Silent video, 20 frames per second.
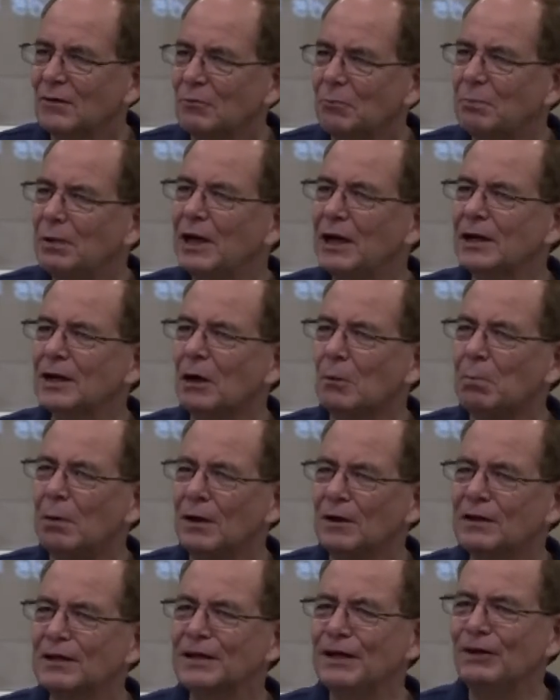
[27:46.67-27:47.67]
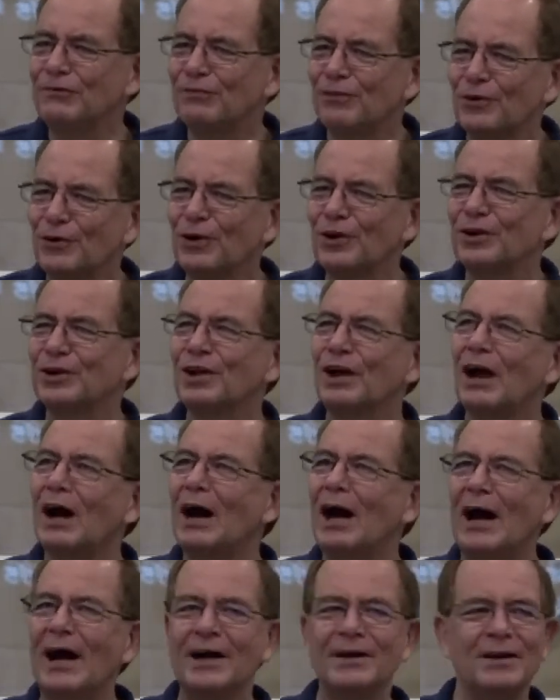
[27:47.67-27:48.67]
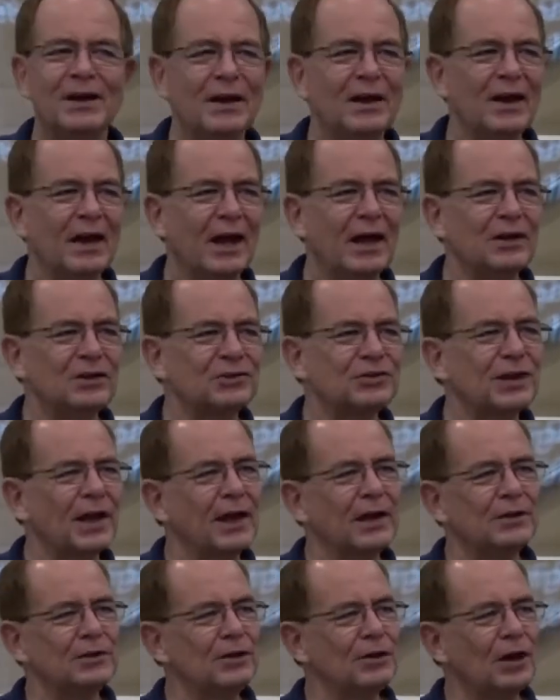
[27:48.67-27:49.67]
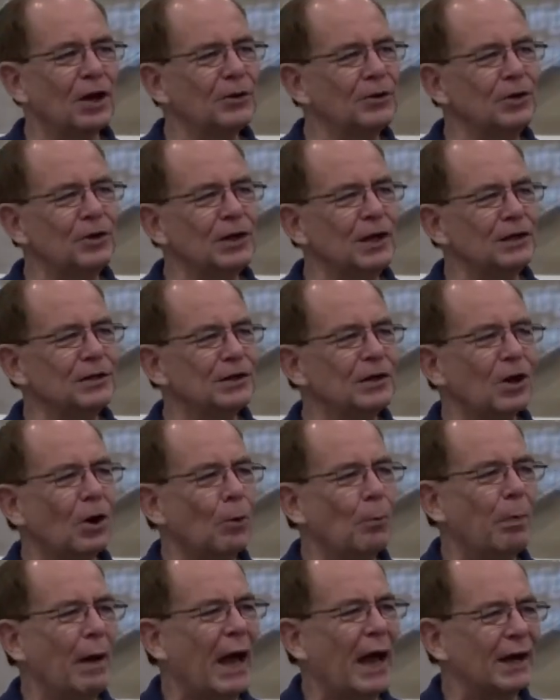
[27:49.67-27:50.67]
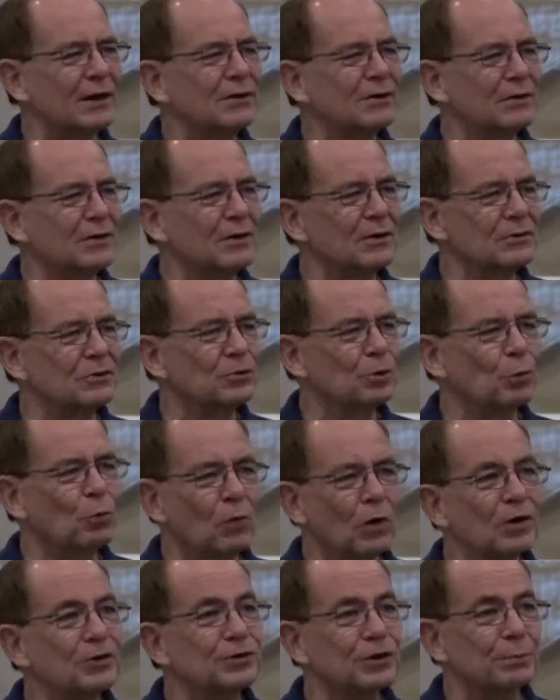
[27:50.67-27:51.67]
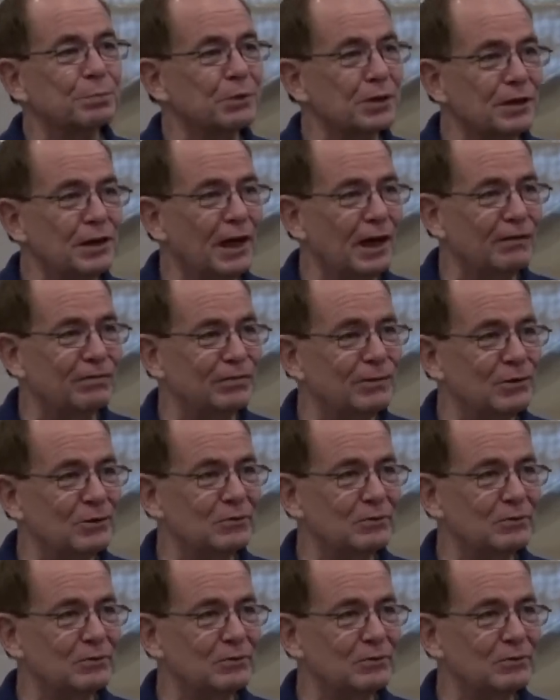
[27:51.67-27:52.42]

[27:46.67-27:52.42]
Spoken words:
Being a believer in God and saying, you know, you need to go back to worship the devil.